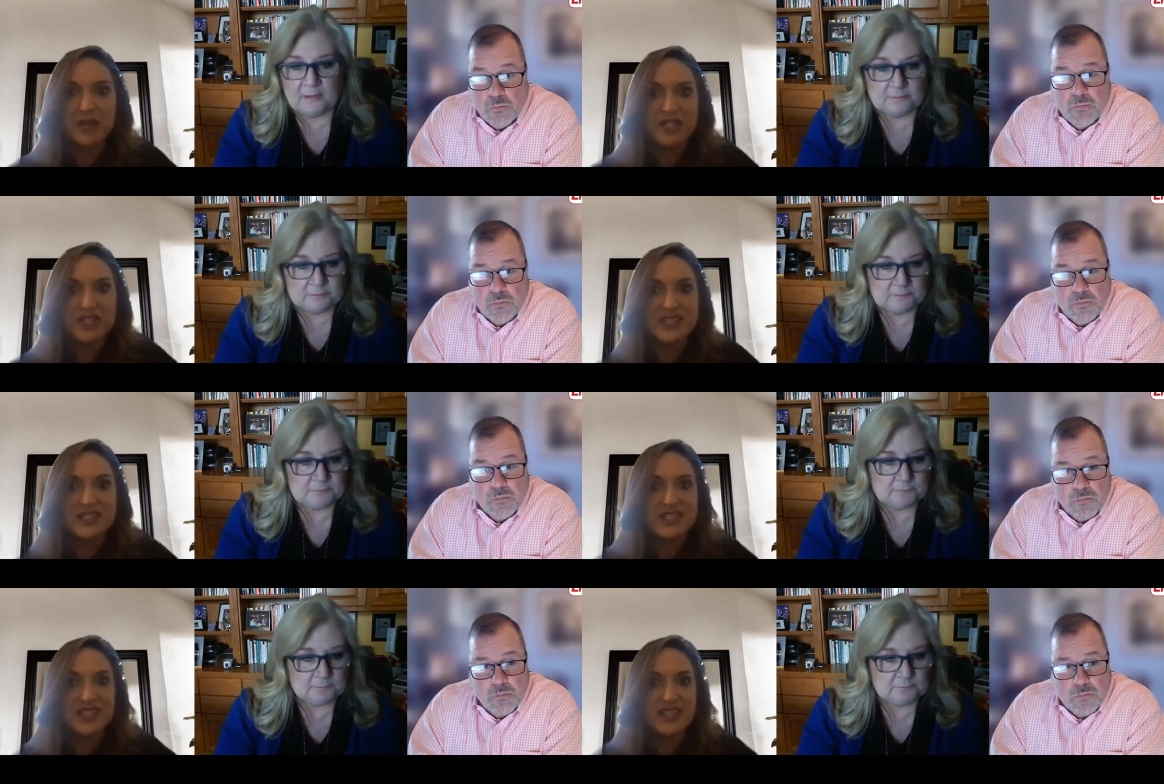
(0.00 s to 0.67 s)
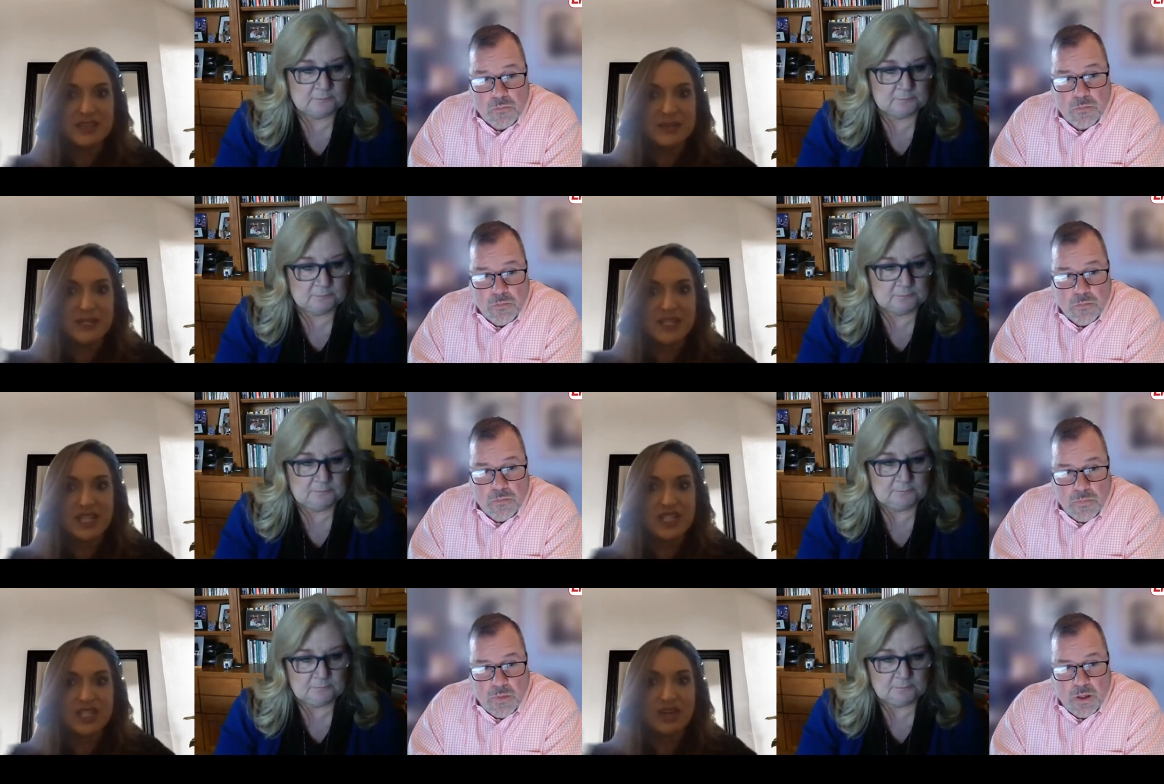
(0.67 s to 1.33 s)
Speaker 1: oh "Gosh, is this the
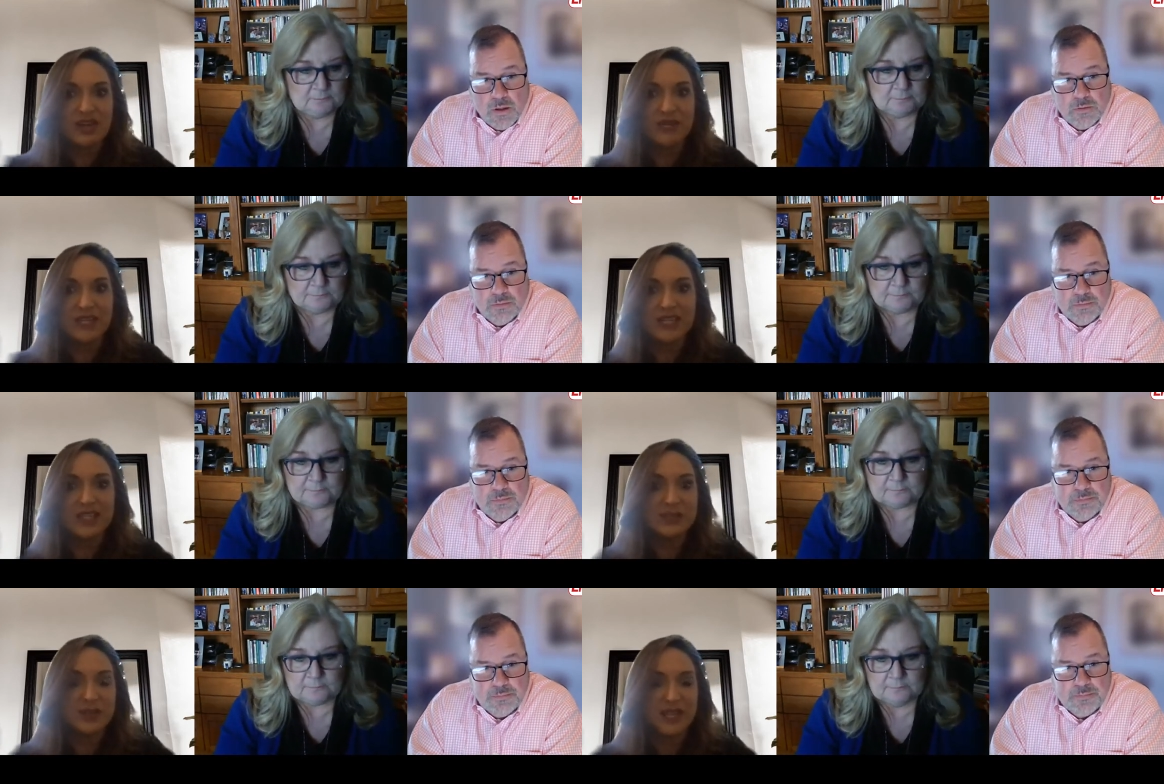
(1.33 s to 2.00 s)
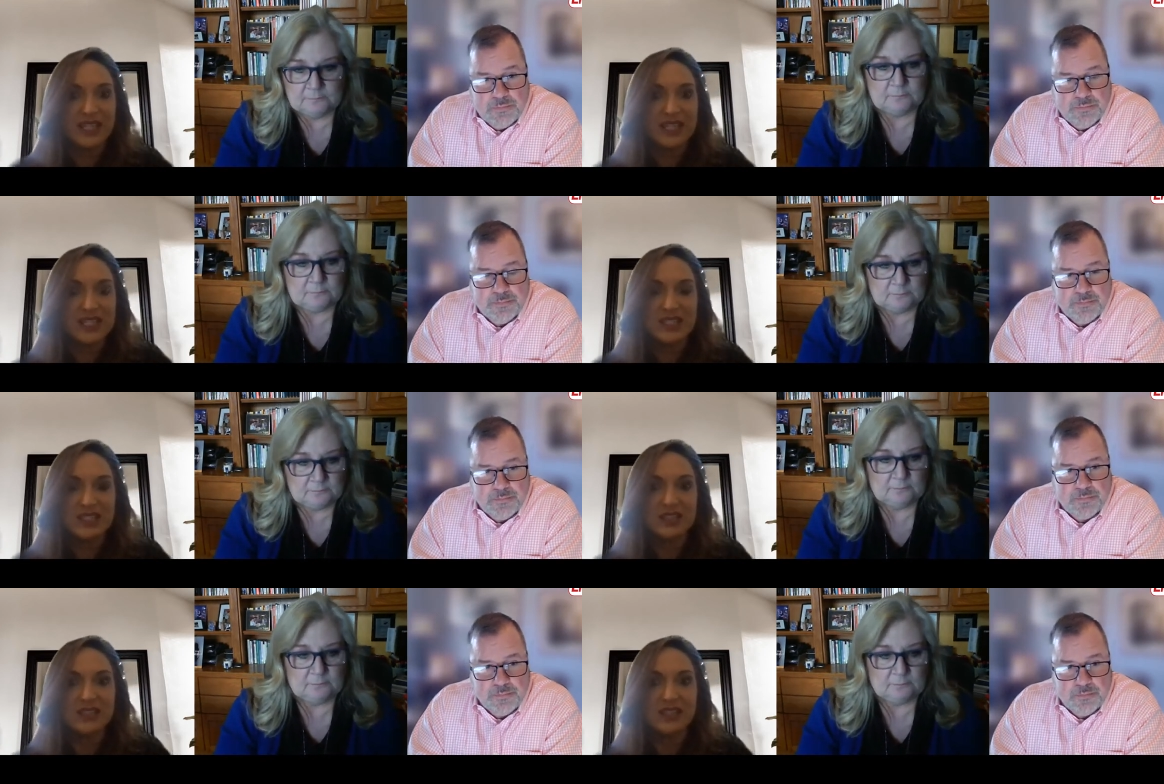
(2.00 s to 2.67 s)
expectation already? Do I need
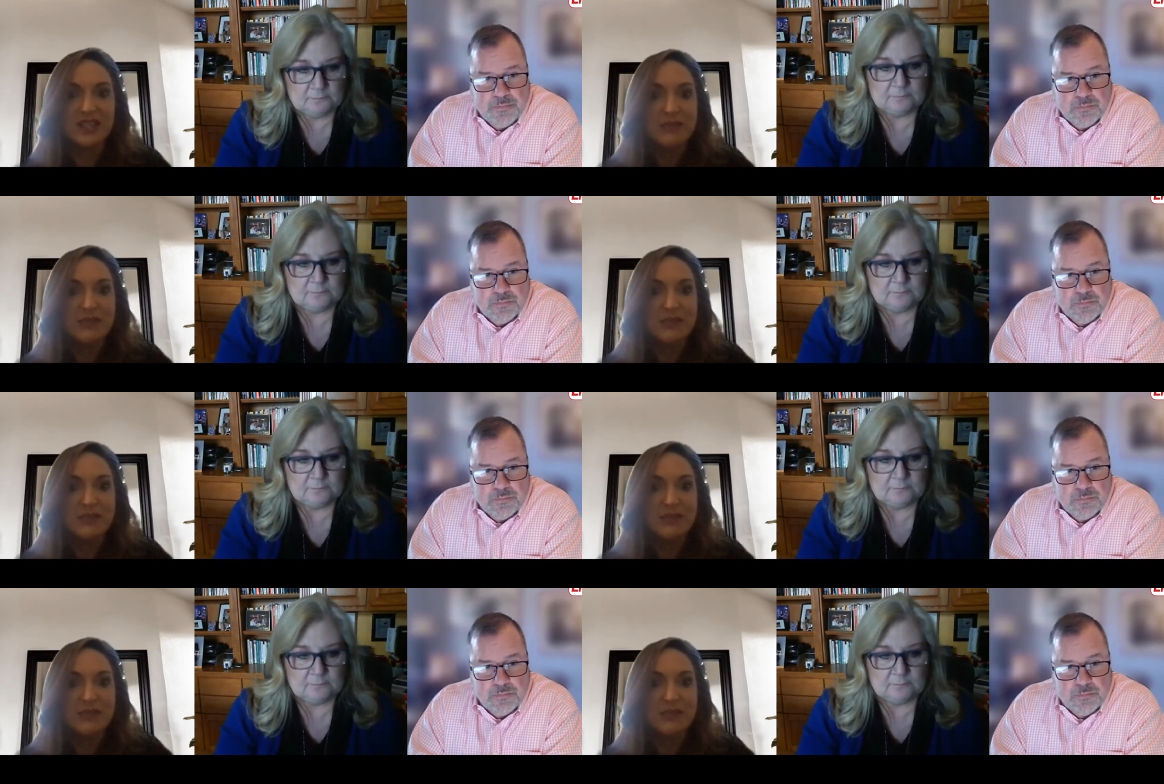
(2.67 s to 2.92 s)
to